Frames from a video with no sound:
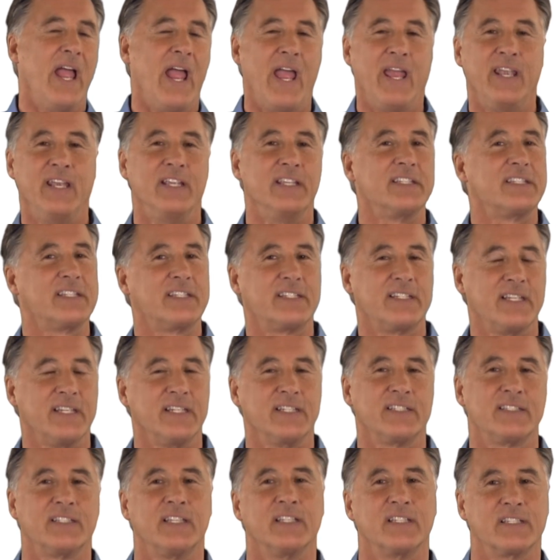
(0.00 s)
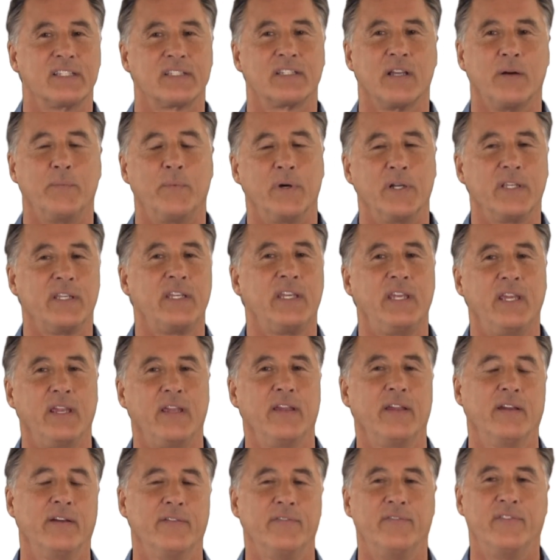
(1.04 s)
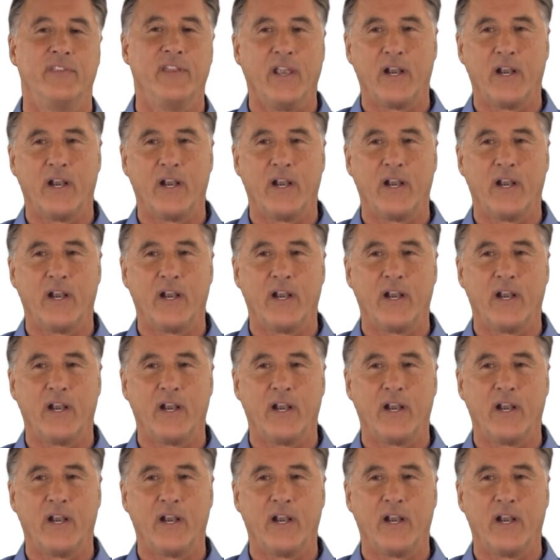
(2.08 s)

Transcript: and insist that someone give